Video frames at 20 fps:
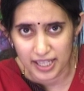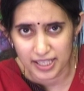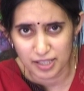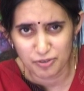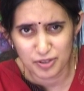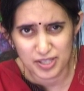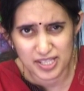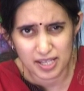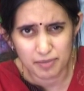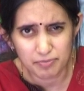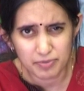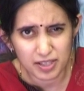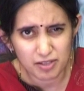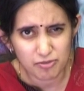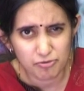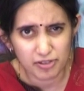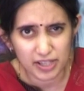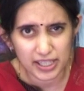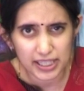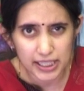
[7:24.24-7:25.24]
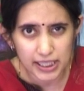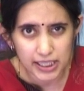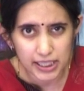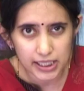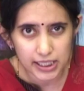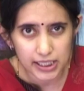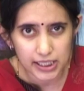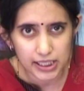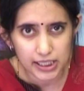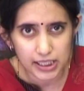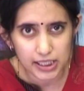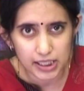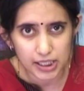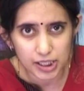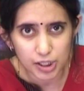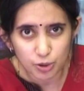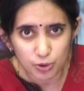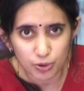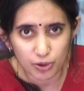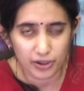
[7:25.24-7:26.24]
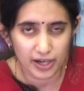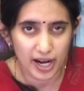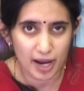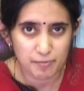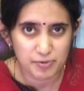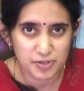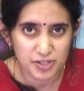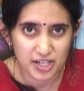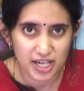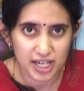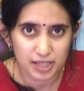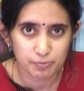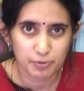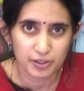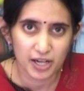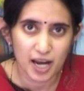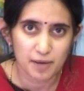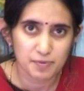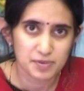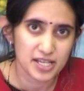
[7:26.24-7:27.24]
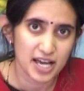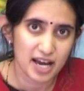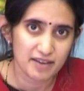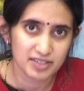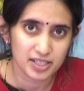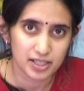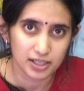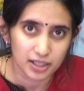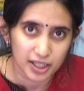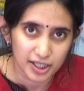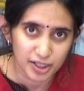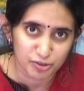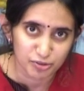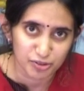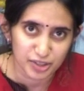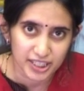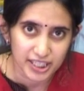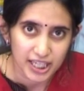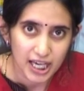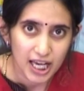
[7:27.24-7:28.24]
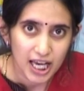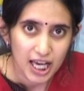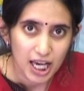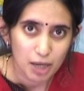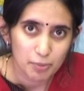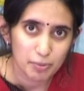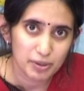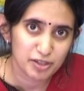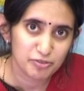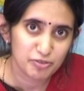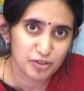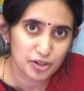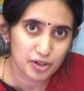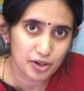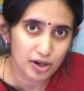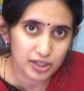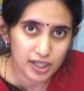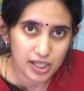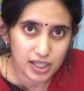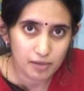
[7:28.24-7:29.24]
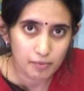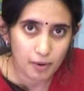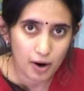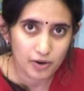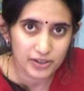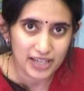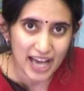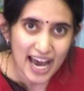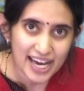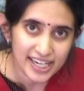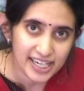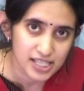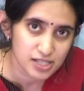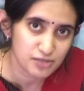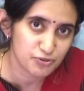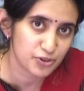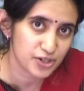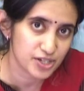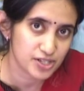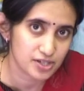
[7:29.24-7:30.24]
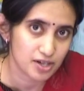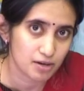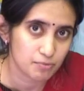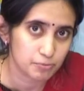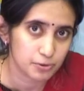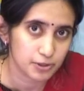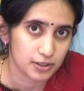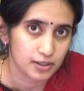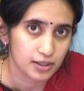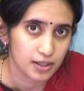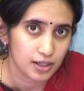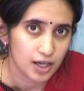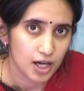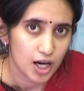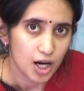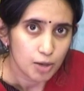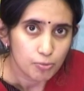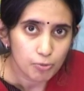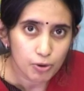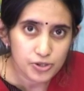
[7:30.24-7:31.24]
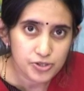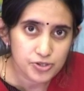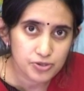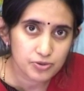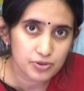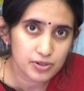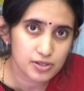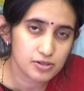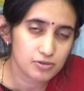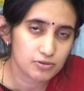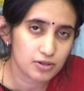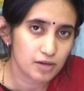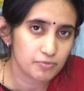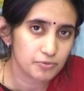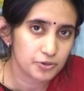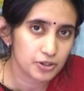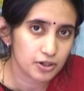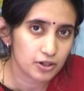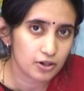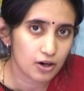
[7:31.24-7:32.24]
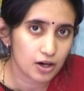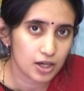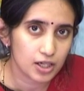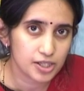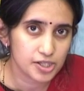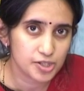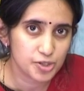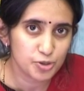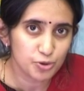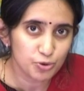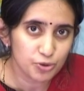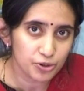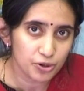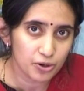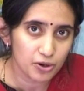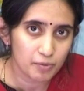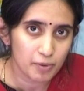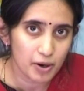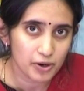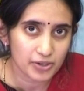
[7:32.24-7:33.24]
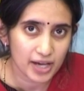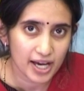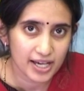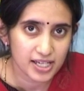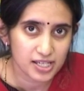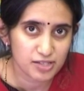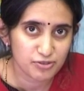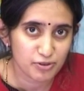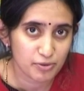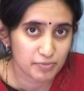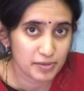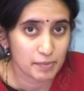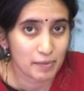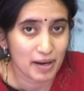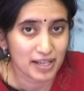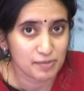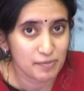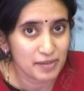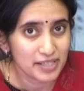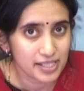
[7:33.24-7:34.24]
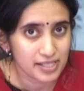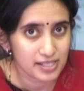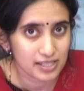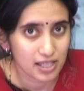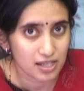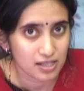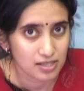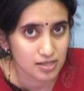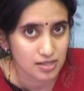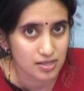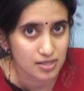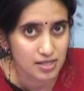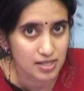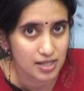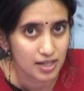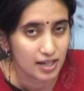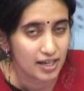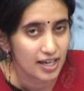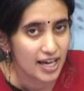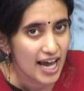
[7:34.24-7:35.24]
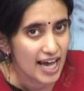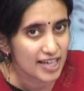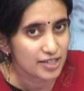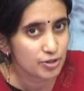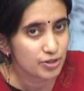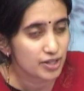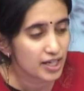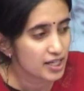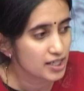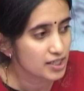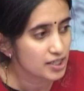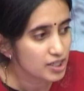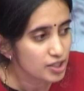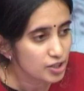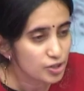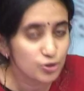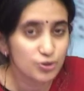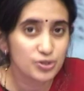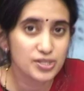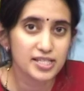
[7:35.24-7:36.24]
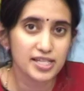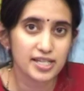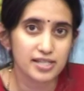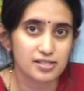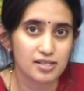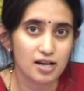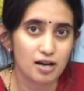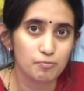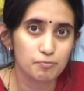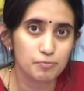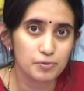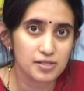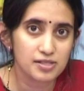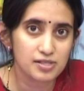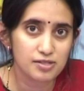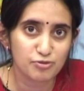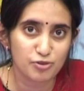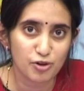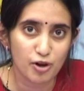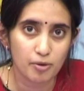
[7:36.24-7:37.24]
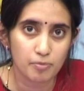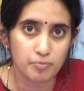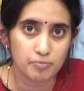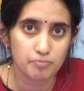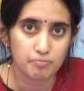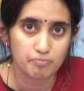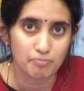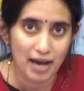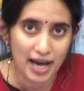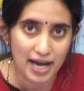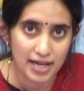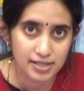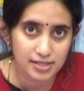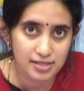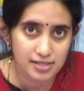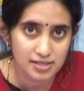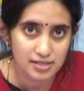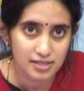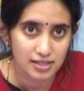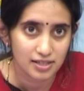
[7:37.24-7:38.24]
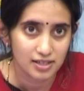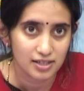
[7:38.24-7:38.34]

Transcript: And if it's something very new or abstract, perhaps they haven't heard of it. But if you're talking about arrays, for example, most students who come to your college do know about arrays from their mathematics classes. And you can use the examples from maths